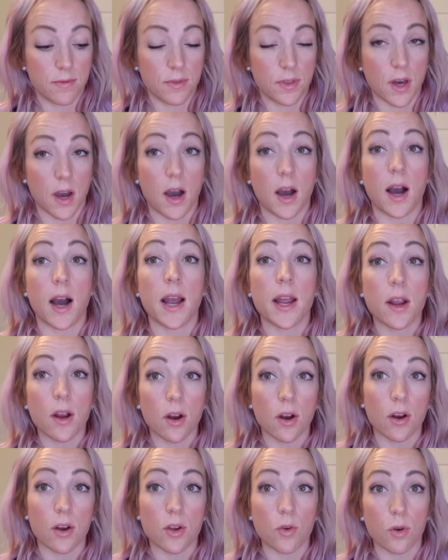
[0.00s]
the
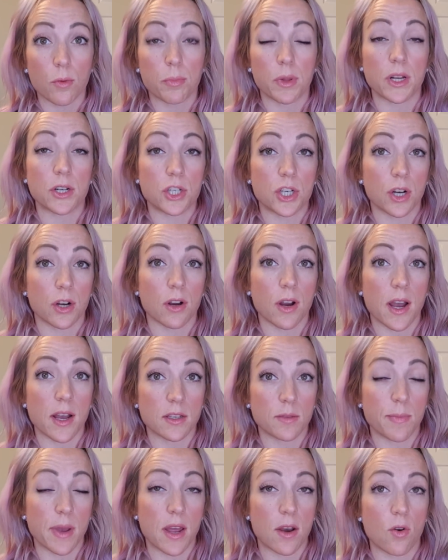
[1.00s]
higher your blood sugar
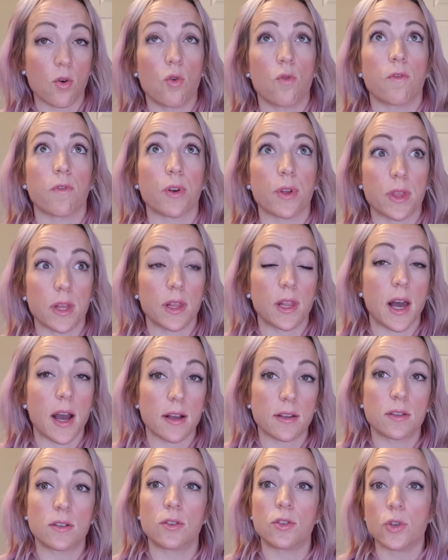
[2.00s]
has been over the
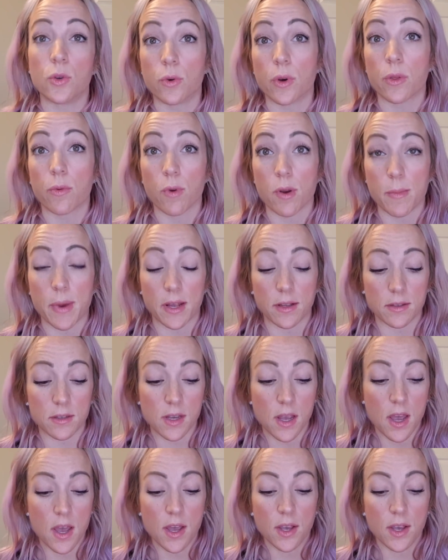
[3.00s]
last 2 to 3 months.